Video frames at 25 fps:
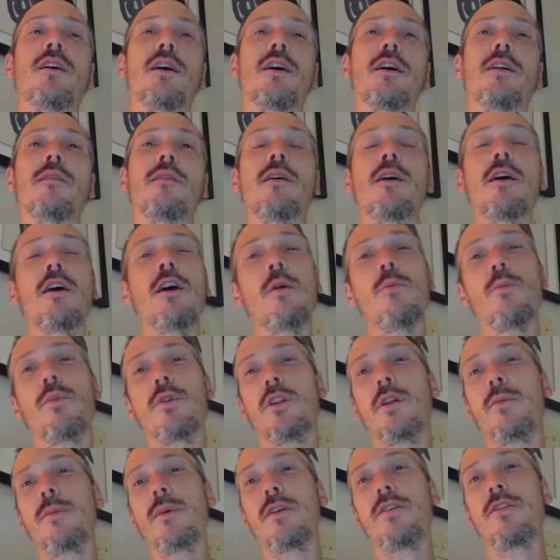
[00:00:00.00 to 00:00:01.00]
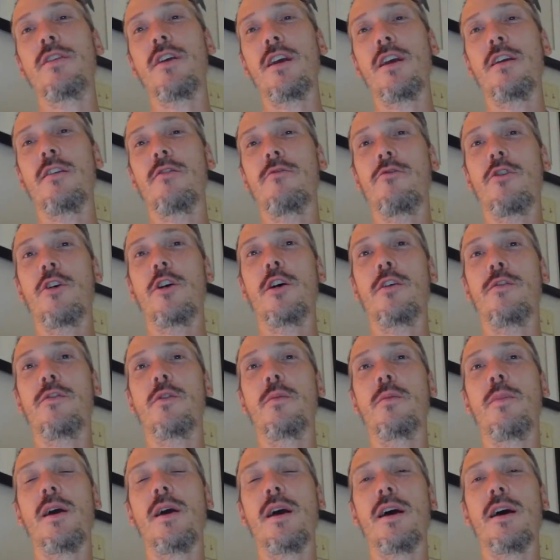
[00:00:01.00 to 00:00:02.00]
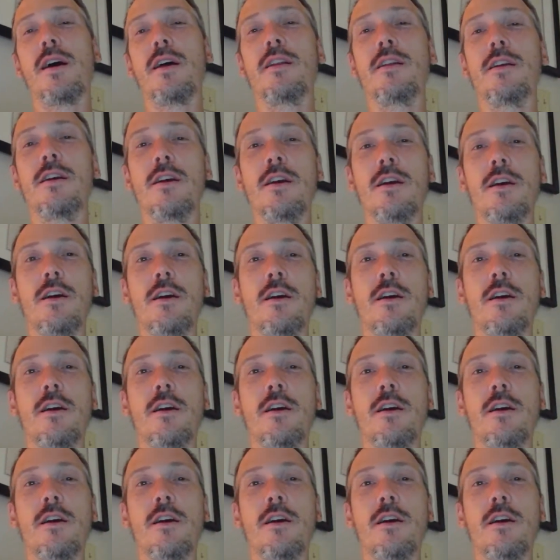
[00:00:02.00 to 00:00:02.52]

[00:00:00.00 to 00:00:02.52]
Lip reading: that. But let me say right off the bat,